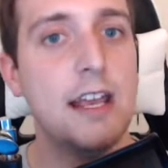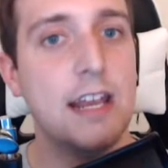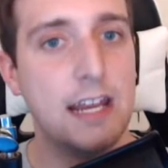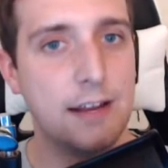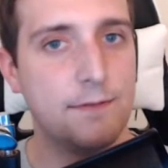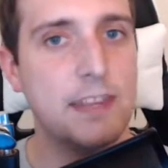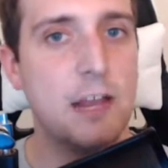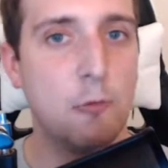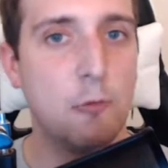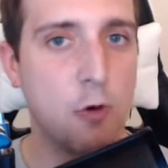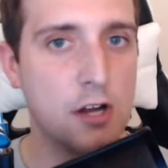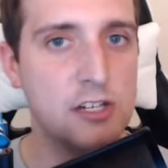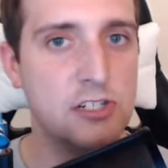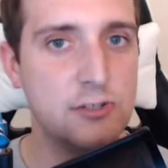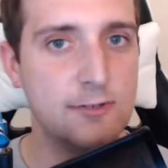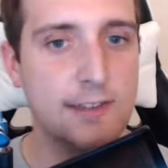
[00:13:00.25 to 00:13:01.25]
if they want
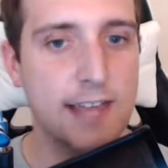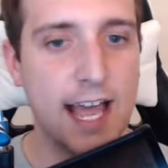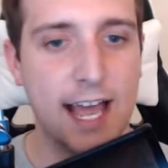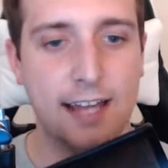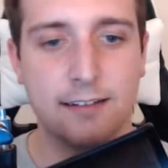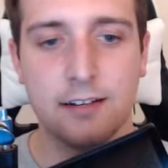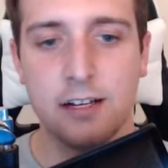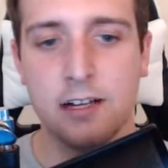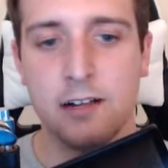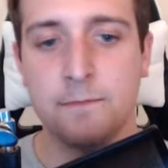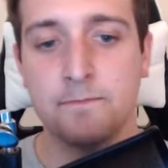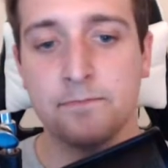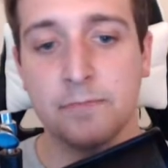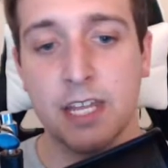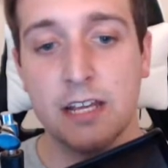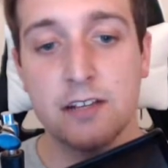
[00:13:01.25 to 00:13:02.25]
to do that.
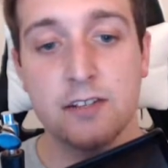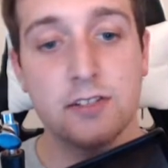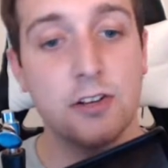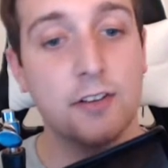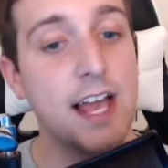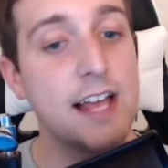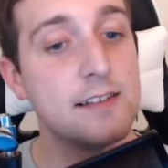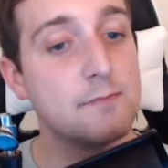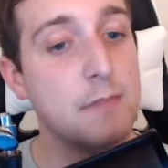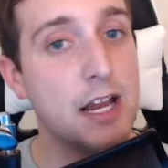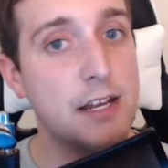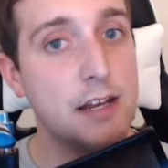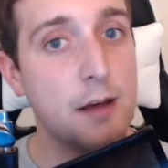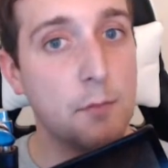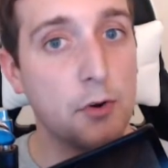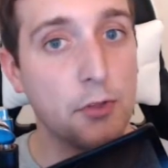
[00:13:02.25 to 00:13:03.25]
So is my
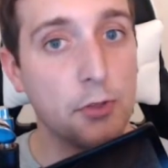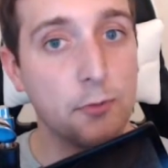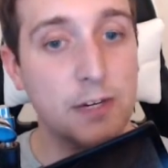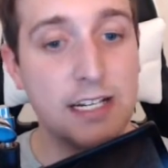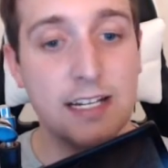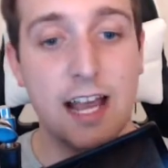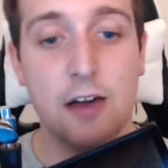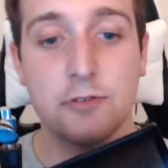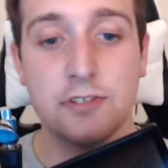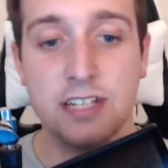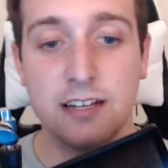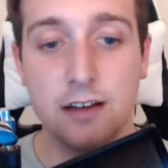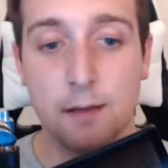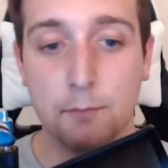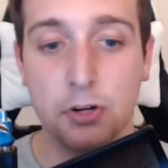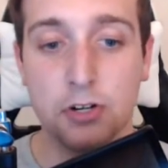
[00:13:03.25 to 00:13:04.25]
number 3. Now to
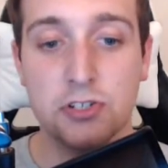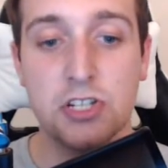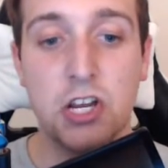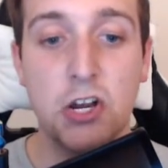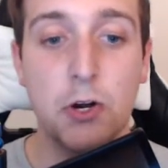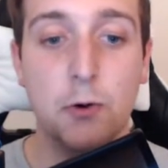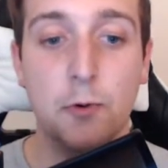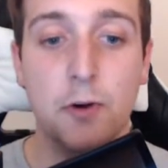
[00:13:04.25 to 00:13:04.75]
number 2.